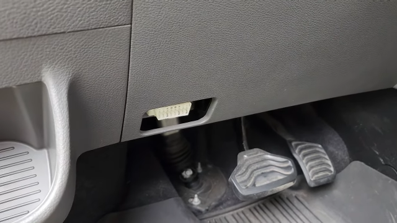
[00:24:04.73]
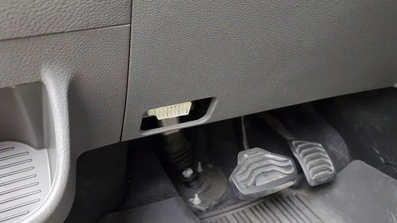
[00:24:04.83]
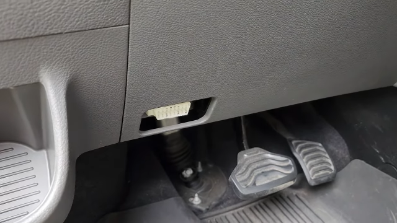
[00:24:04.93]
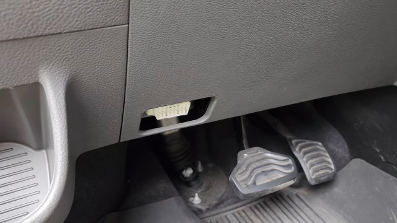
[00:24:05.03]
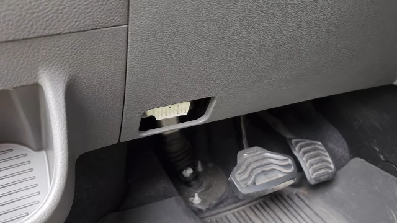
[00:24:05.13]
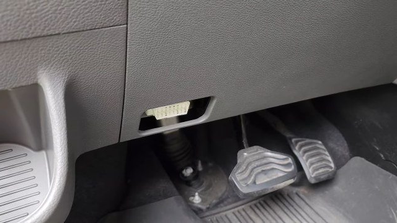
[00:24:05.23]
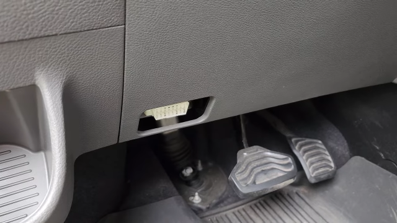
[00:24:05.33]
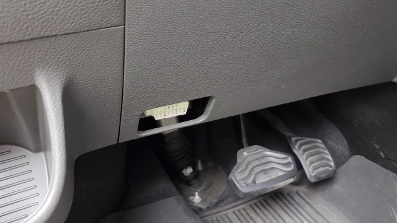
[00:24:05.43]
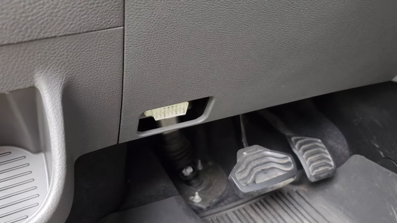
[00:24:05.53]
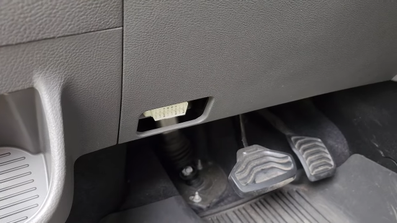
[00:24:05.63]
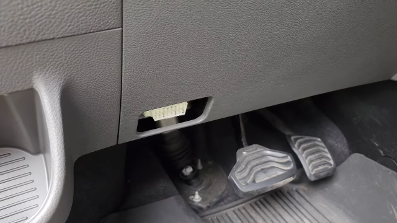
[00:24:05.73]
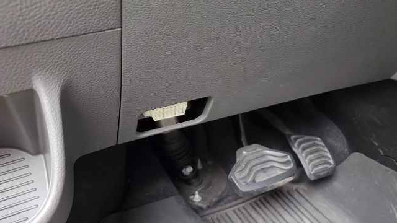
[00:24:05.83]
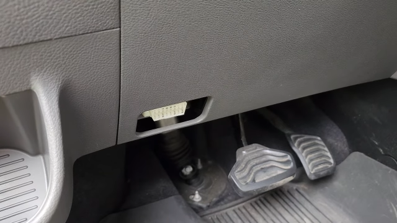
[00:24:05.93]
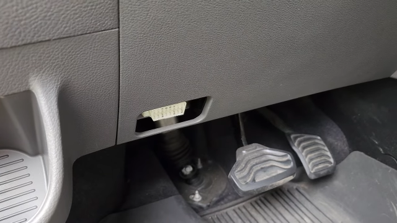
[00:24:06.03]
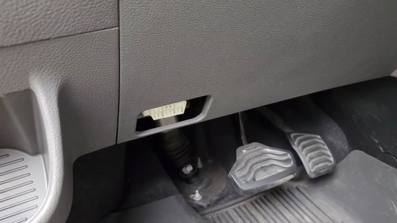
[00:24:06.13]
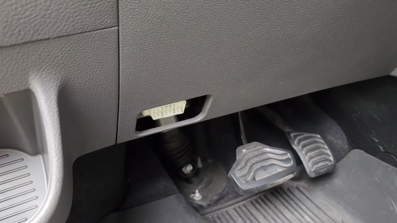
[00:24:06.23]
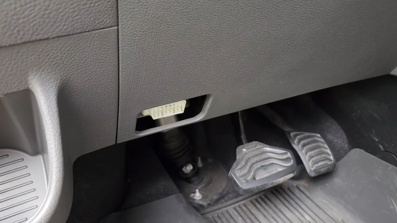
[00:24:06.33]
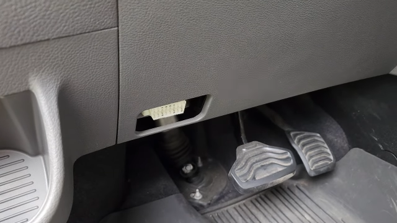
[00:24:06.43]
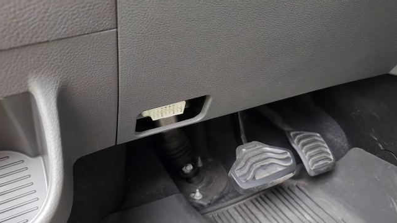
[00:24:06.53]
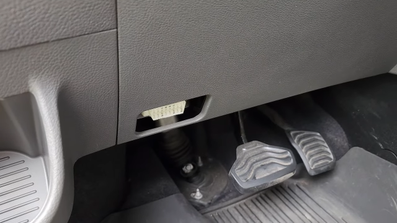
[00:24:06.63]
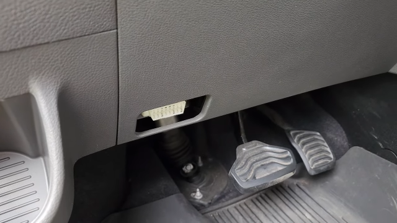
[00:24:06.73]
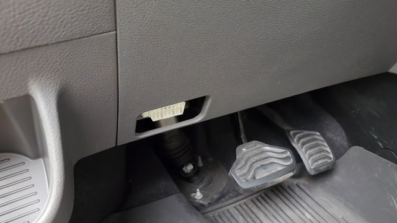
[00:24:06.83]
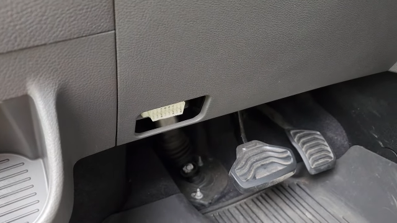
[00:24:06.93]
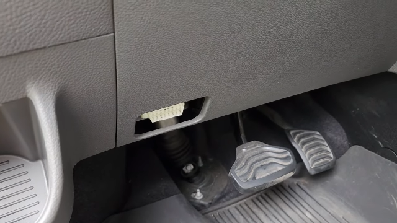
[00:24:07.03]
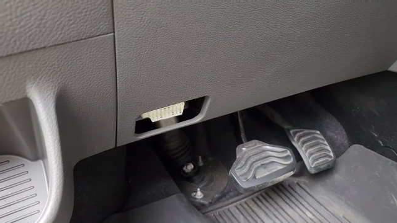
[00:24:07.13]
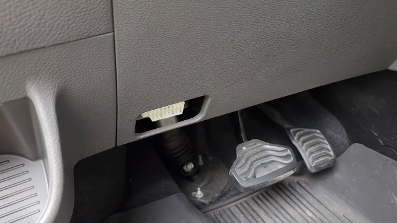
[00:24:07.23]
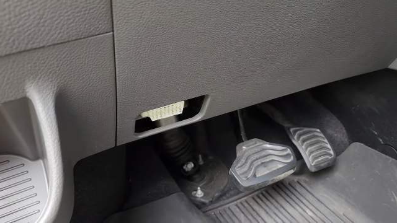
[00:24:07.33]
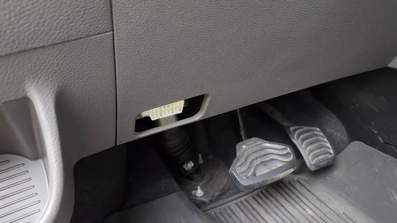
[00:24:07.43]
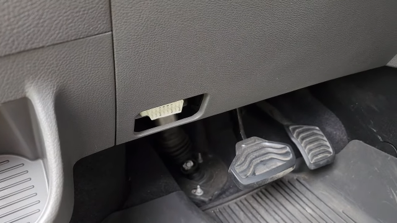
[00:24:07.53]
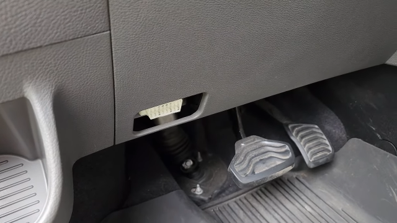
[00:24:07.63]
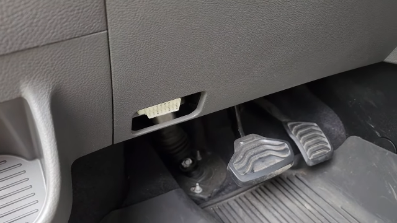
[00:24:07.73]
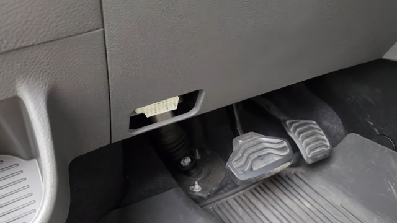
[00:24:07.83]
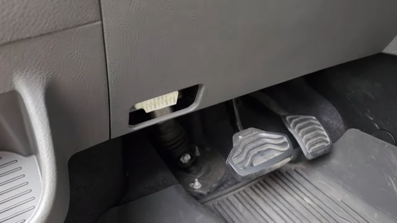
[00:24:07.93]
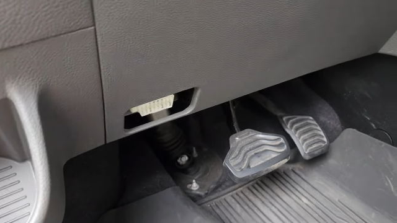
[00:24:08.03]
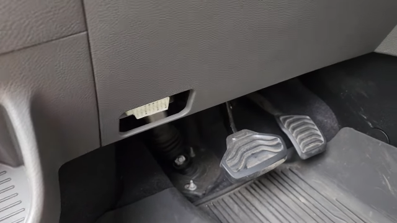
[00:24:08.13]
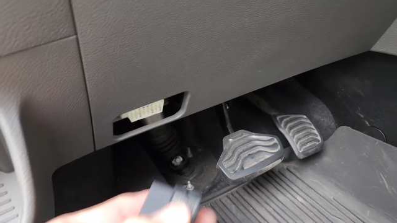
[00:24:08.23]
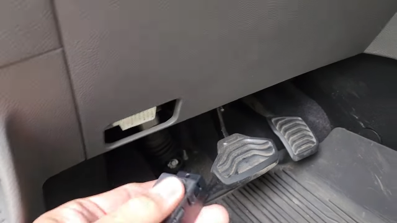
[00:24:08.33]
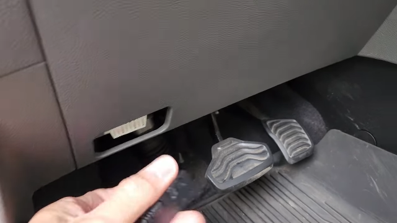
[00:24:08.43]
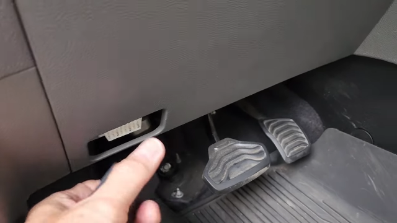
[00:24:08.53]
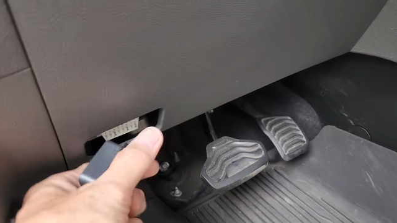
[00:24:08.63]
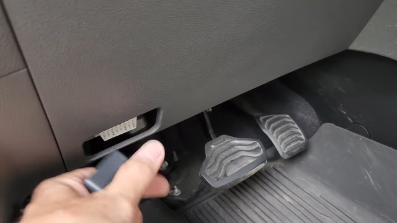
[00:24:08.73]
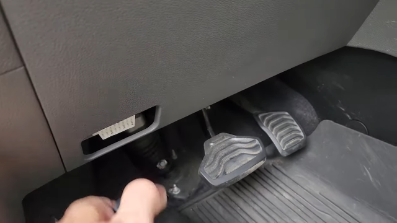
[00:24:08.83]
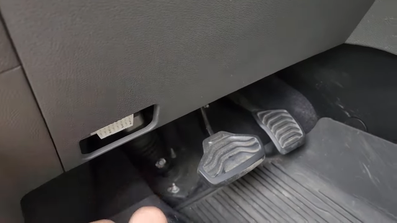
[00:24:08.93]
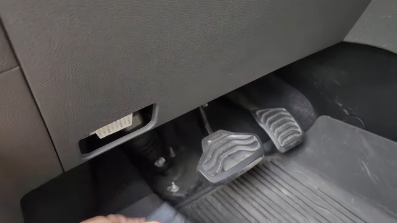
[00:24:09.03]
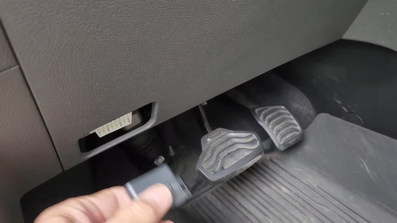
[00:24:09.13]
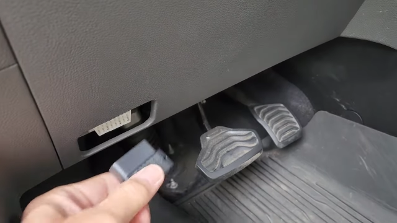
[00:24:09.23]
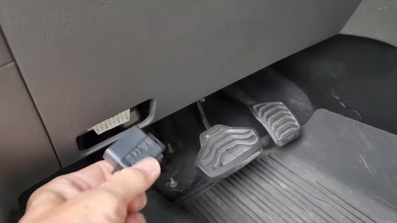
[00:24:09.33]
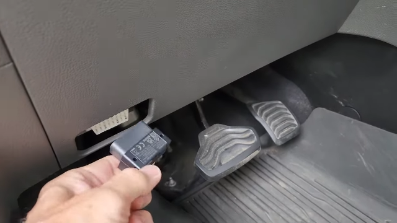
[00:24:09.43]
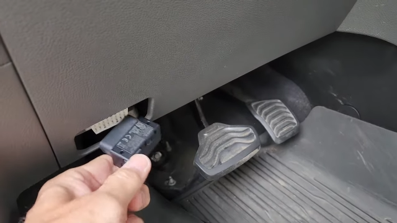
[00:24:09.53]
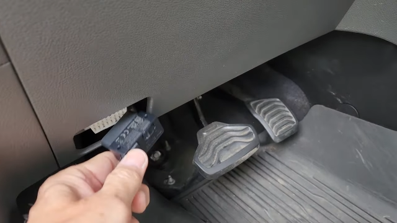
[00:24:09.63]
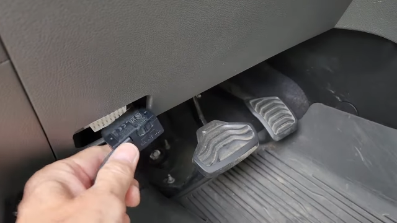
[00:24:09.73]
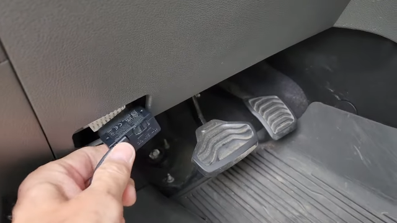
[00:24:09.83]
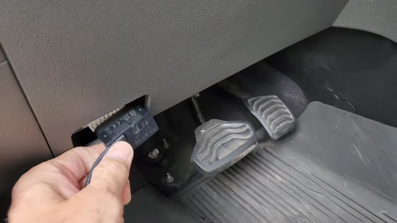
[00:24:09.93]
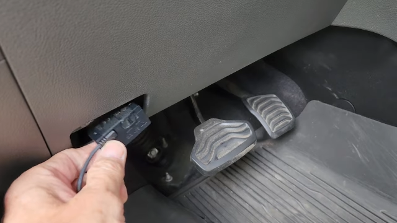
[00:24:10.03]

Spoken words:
Nobody's mouth can be seen.